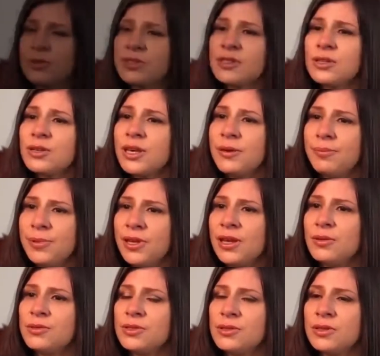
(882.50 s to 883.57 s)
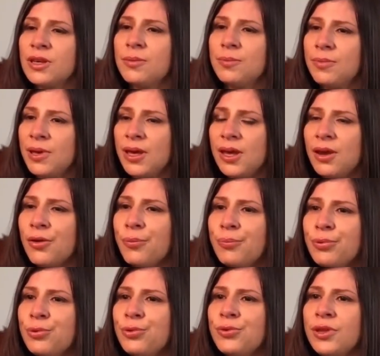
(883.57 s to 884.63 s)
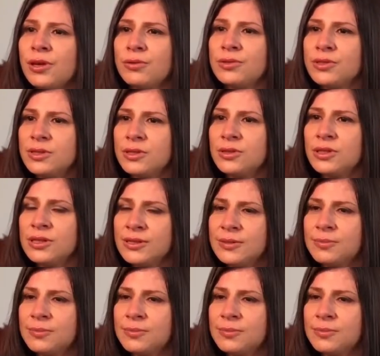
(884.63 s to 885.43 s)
would still get beat. I would still get my hair pulled. I would still get